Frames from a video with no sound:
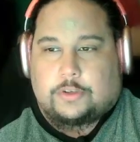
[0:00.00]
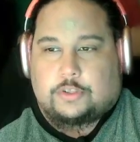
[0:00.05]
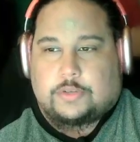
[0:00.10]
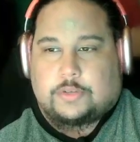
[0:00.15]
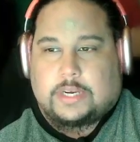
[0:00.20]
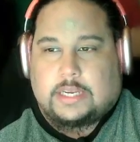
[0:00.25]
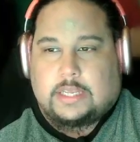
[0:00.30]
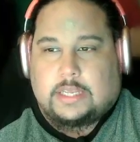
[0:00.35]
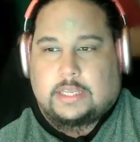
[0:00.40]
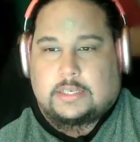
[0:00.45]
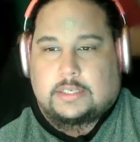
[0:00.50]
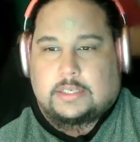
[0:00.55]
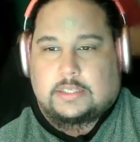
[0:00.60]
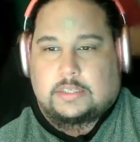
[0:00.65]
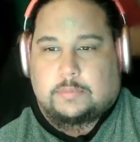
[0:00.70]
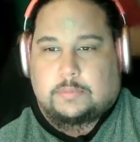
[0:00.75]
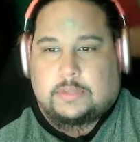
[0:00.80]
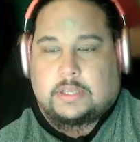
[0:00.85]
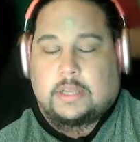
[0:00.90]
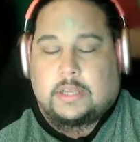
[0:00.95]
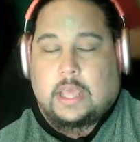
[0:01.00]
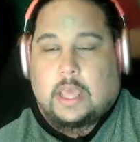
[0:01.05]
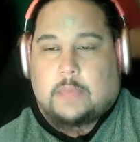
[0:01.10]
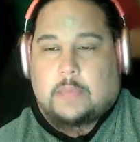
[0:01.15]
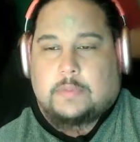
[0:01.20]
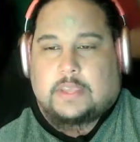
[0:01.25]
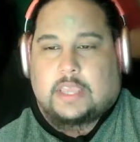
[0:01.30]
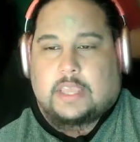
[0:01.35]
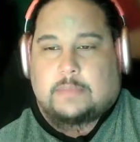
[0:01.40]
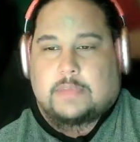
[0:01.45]
training, and discipline
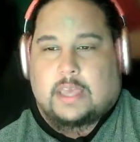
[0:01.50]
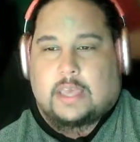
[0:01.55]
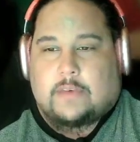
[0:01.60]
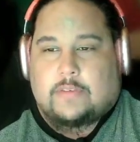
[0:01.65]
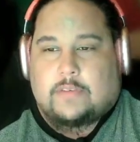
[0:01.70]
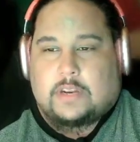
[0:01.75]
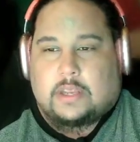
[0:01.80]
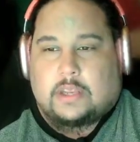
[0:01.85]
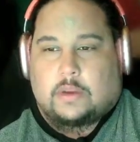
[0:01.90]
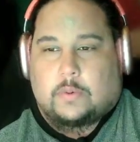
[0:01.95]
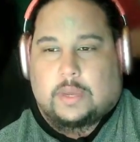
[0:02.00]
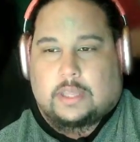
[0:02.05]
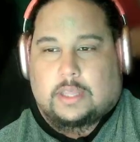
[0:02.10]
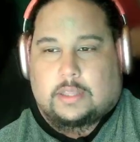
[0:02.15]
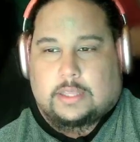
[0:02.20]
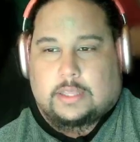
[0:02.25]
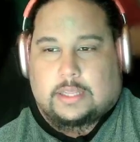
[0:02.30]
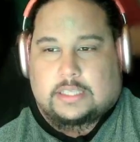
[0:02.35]
became evident quickly,